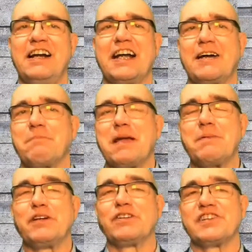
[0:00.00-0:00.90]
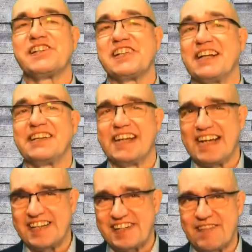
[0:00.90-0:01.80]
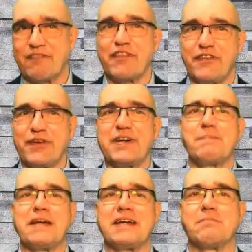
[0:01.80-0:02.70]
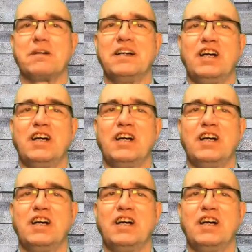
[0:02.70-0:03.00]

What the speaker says: like maybe on Sunday at 7:30 p.m.